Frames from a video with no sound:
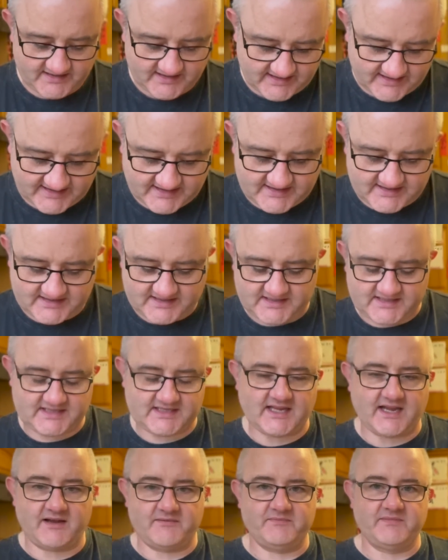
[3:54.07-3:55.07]
And it's
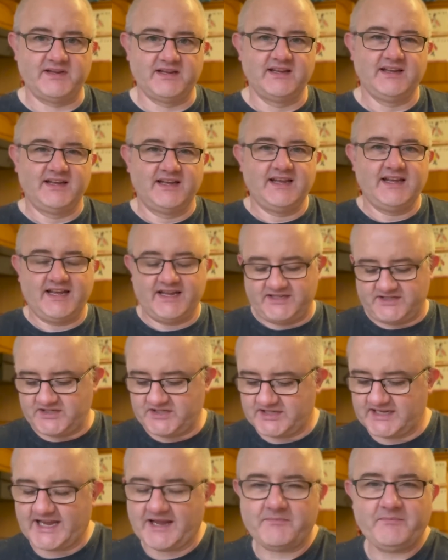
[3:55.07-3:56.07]
just
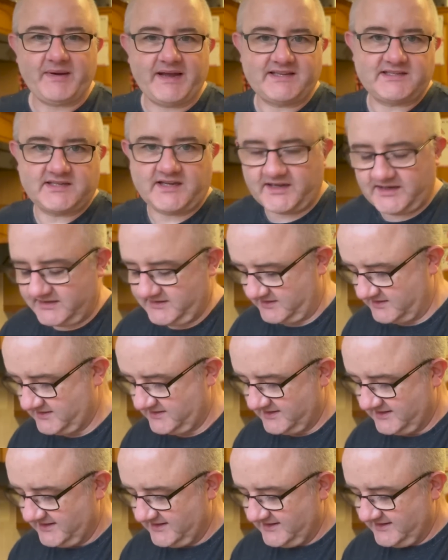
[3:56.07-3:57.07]
getting better.
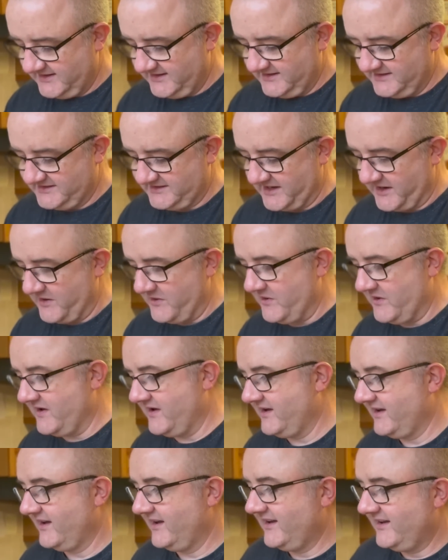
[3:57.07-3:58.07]
So.
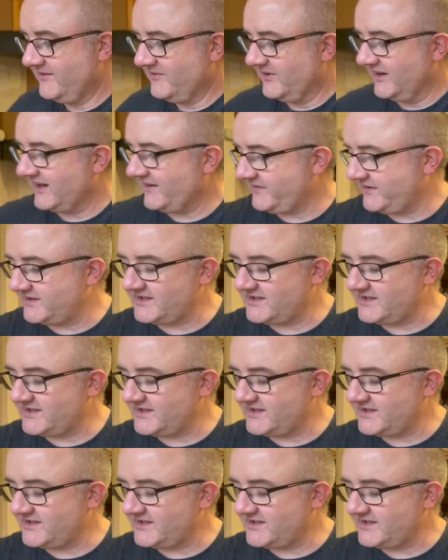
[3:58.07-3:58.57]
We'll have to